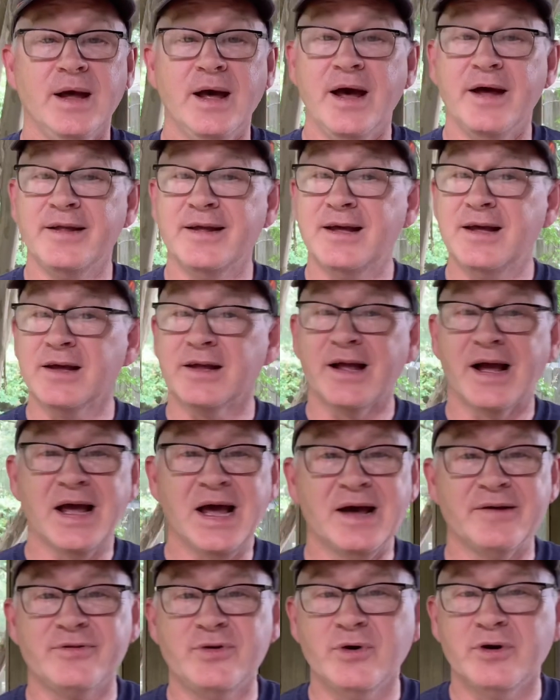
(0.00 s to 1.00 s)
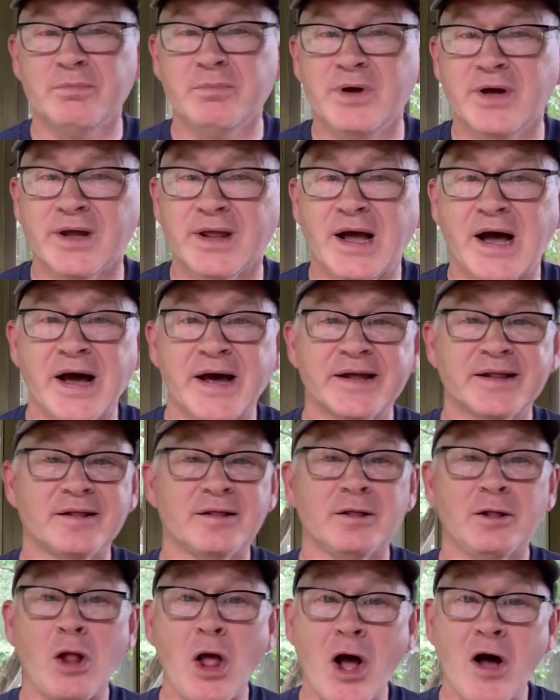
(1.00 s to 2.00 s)
And again, I have to admit, I'd
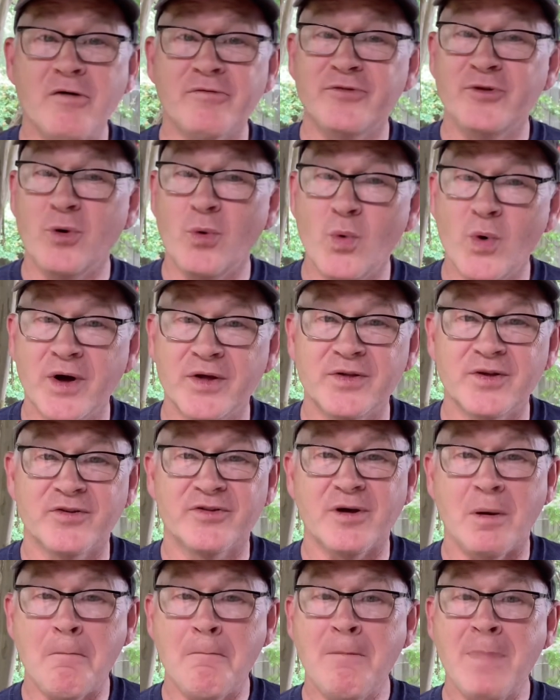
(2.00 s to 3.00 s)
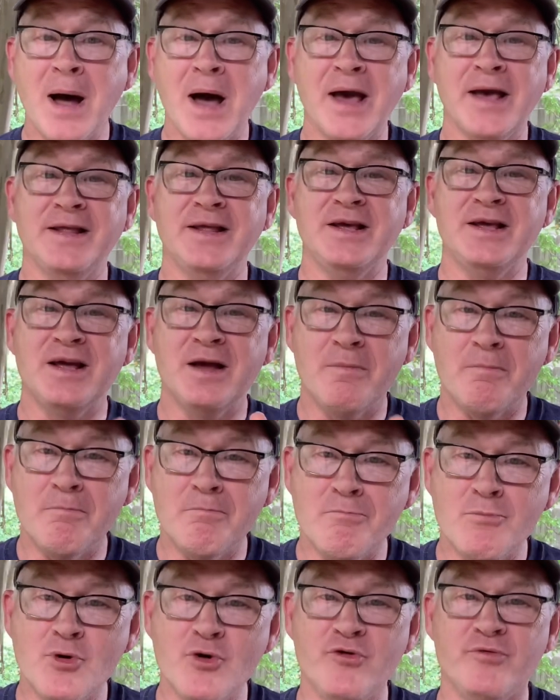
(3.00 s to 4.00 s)
love to witness a mighty
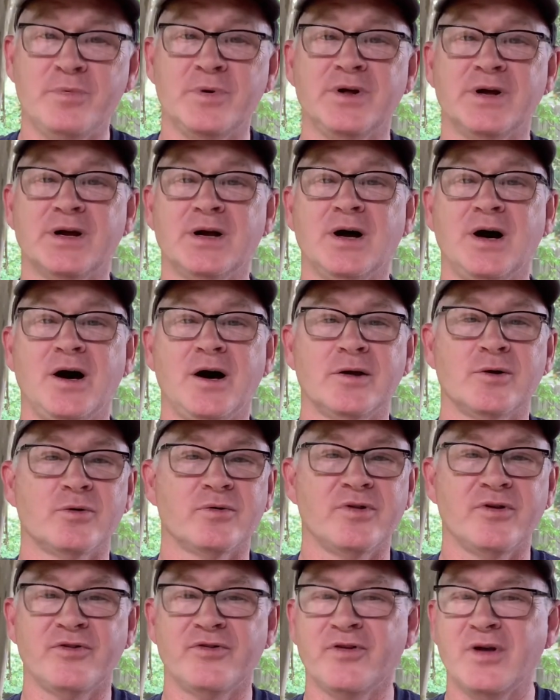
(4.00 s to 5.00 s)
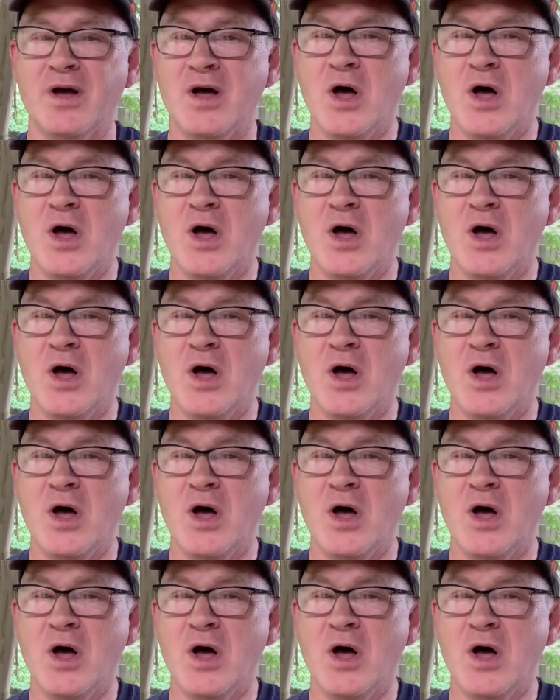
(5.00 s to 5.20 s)
movement of God or this